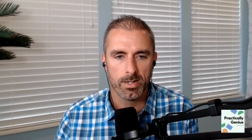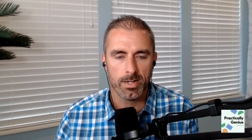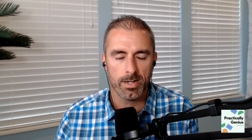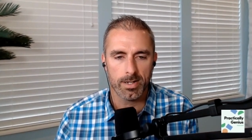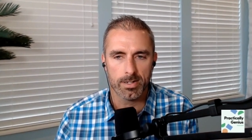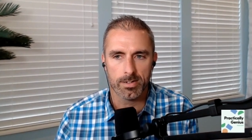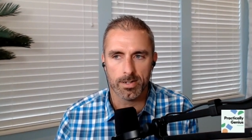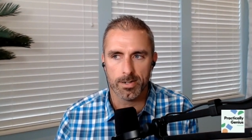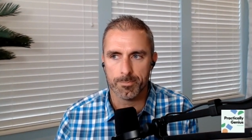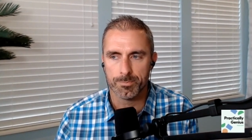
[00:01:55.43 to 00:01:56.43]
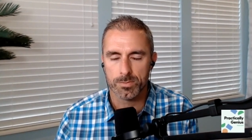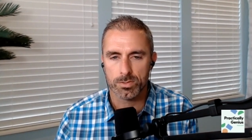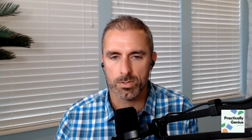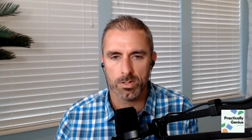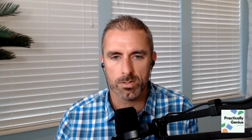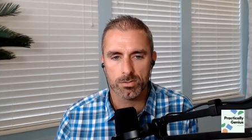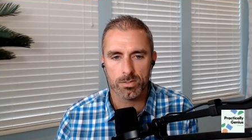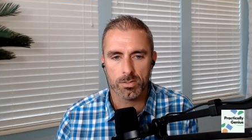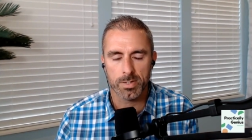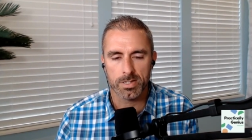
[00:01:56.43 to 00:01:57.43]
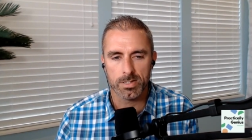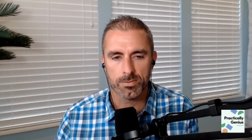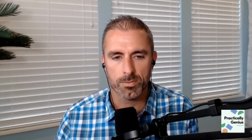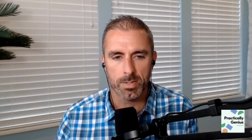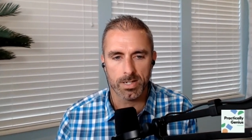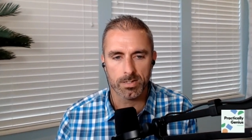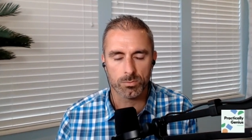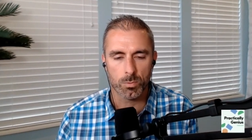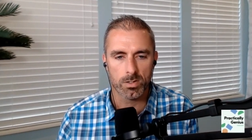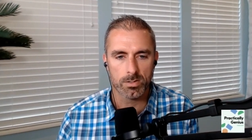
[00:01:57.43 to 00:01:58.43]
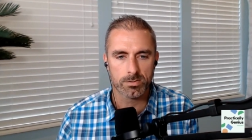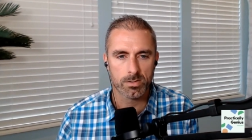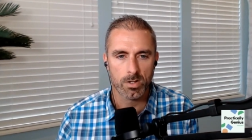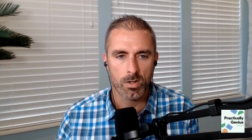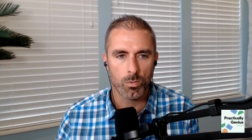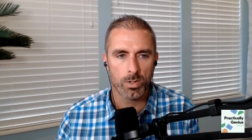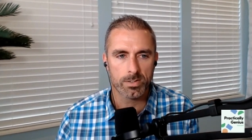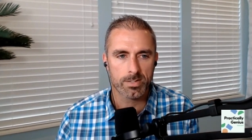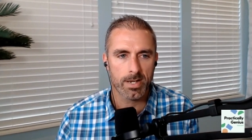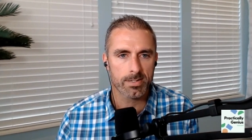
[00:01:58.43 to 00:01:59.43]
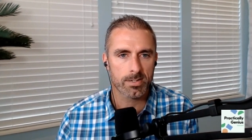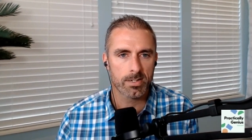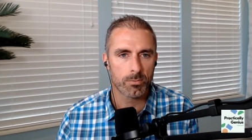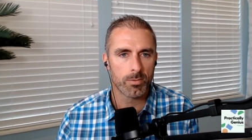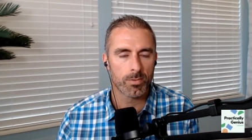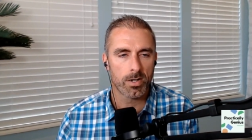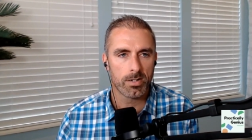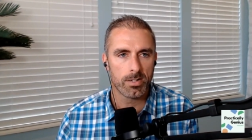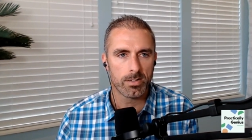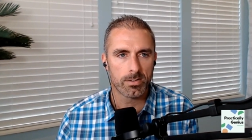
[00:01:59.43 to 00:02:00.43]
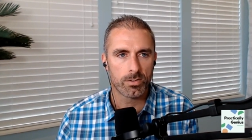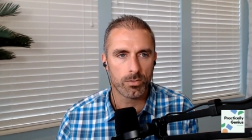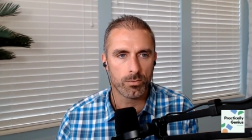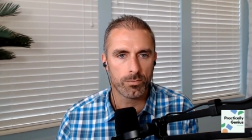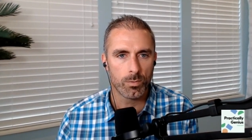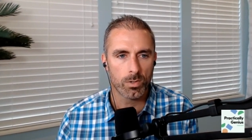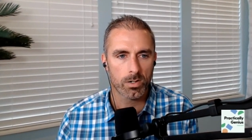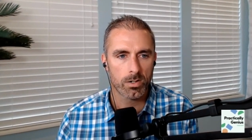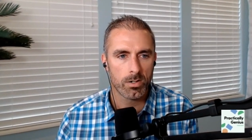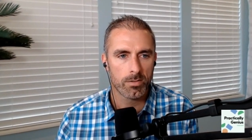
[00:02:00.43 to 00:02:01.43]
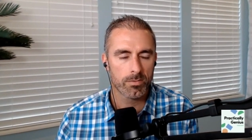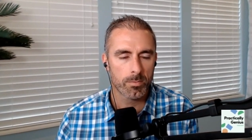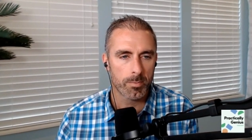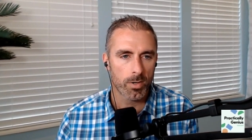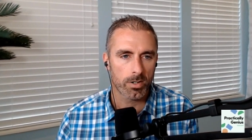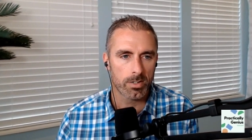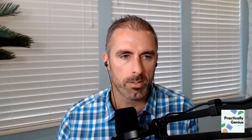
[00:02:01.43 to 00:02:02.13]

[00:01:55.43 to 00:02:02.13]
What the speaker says: And so those are the big things for me, as well as what tests can we run in Q4 from a marketing